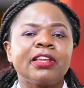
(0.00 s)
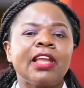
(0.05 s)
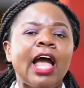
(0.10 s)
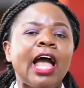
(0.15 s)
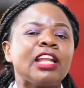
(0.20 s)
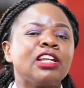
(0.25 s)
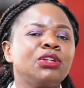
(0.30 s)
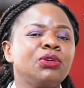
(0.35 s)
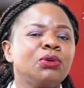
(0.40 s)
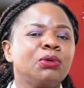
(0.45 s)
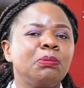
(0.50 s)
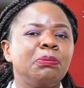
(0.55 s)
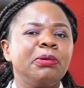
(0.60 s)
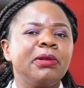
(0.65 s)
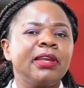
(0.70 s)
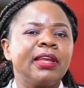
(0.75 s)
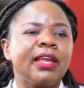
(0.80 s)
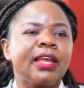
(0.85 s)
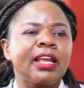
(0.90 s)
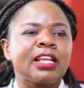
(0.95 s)
And you will
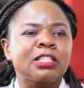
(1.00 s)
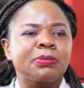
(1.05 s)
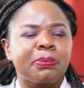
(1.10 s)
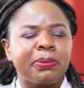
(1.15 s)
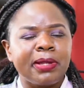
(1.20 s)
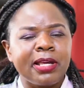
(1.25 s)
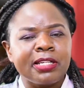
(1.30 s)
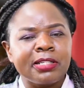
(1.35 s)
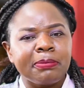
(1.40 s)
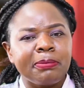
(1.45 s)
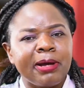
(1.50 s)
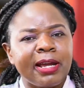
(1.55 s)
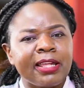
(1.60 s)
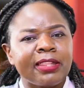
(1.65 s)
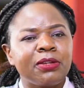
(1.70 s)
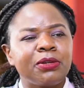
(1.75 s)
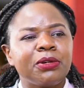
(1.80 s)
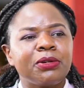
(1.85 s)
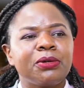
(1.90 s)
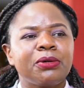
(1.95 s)
be explained by
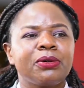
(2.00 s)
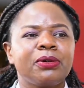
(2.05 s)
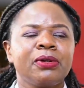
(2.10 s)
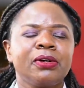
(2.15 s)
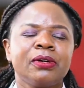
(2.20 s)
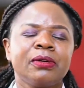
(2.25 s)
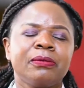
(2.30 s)
your